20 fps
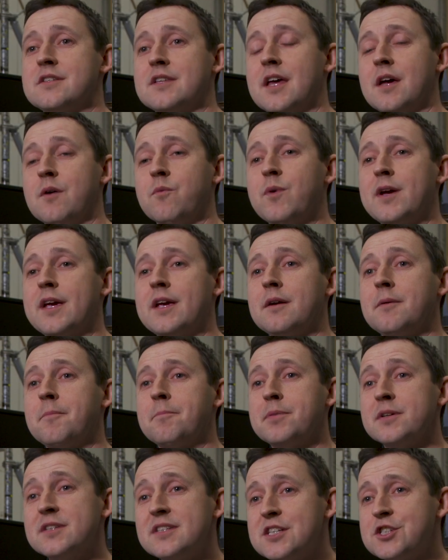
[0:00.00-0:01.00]
their wing
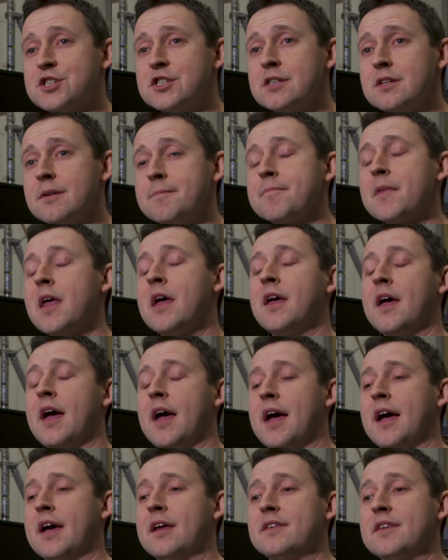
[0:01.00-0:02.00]
position
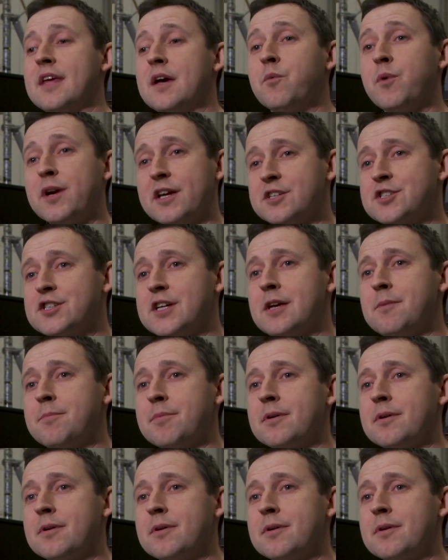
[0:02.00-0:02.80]
and their wing shape,